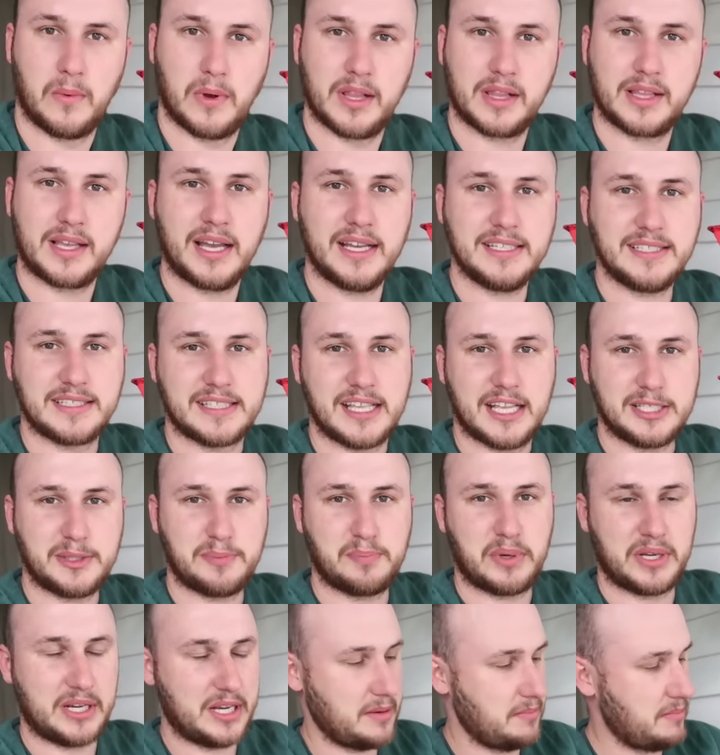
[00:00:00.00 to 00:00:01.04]
Well guys, that's
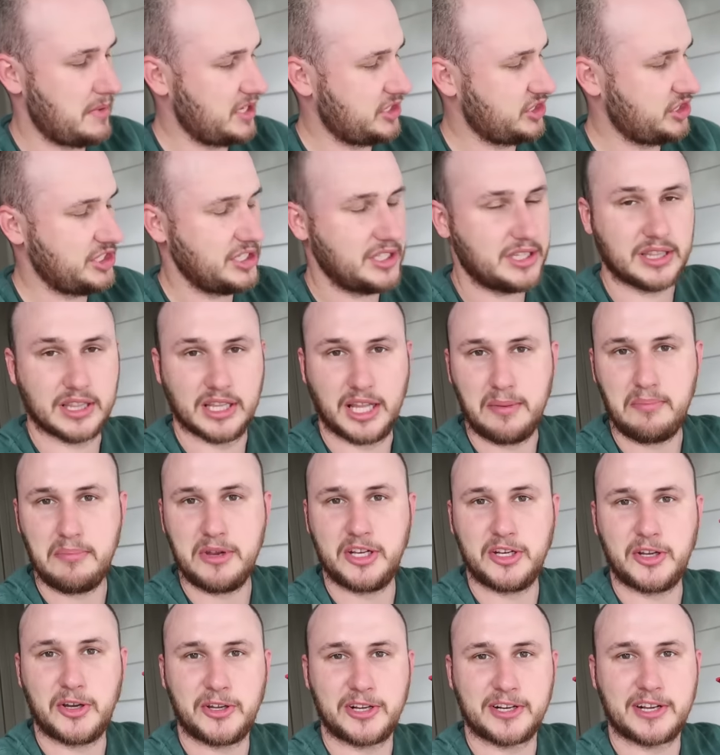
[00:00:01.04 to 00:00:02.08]
pretty much it. Let me
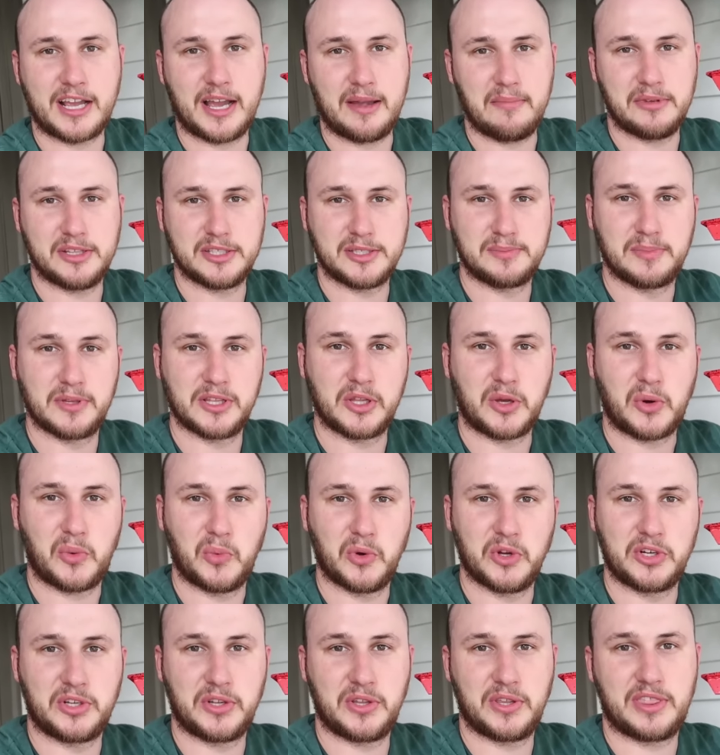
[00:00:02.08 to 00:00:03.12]
know in comments below
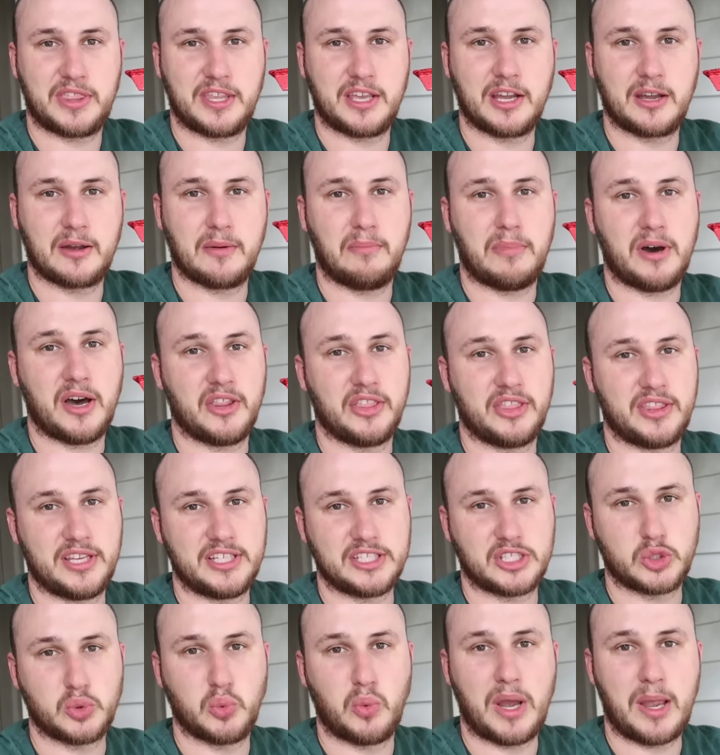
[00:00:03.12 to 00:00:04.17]
what do you think about
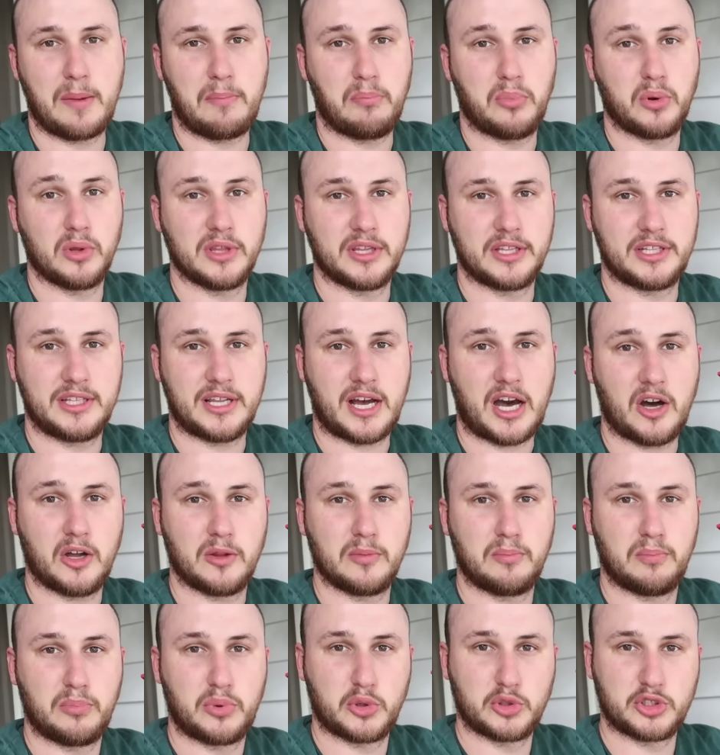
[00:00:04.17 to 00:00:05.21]
this way pulling
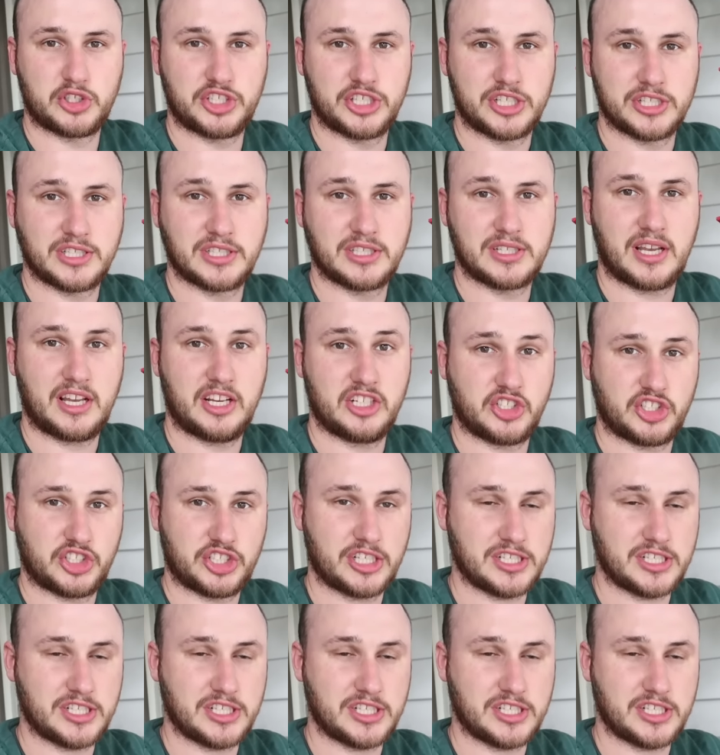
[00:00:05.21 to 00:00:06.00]
out bushes and